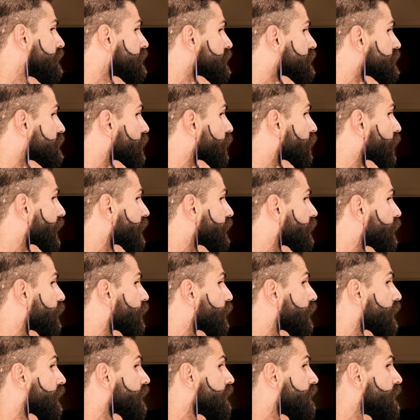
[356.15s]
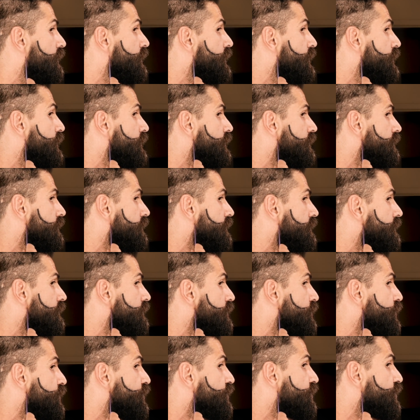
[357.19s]
So I go
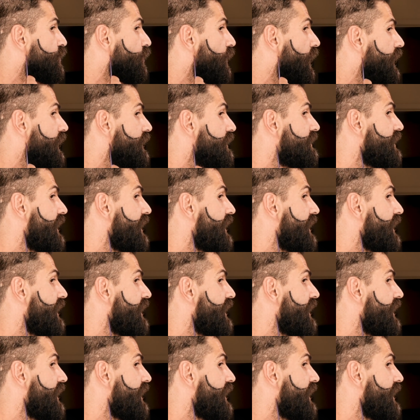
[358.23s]
straight